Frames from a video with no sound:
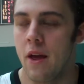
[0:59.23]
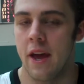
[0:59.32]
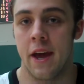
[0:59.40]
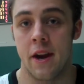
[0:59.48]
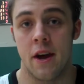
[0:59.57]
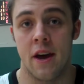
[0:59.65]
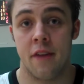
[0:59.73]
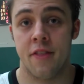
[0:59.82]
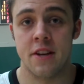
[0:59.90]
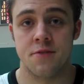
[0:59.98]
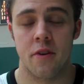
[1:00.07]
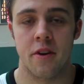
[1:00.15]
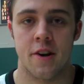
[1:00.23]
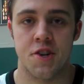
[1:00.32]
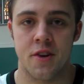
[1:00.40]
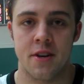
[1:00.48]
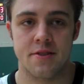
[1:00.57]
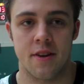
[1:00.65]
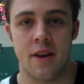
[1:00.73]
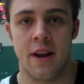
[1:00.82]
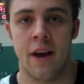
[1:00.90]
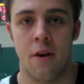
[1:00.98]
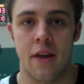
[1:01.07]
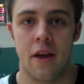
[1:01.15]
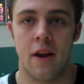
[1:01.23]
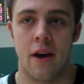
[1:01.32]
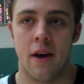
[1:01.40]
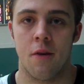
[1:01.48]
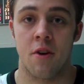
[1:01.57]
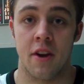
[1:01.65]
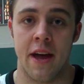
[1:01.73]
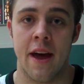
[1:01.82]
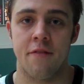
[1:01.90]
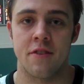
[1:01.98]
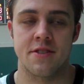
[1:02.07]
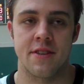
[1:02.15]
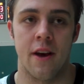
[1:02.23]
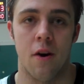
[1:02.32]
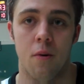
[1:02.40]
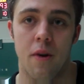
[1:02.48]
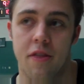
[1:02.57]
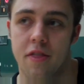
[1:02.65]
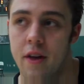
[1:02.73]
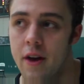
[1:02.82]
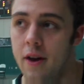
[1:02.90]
and I think it's really going to translate now that we're in conference now with